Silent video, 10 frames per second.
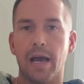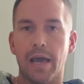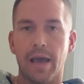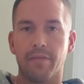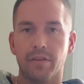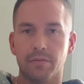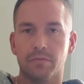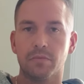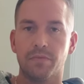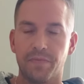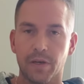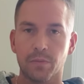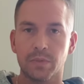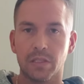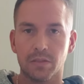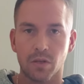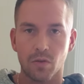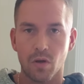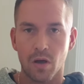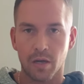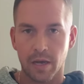I haven't filmed in so long.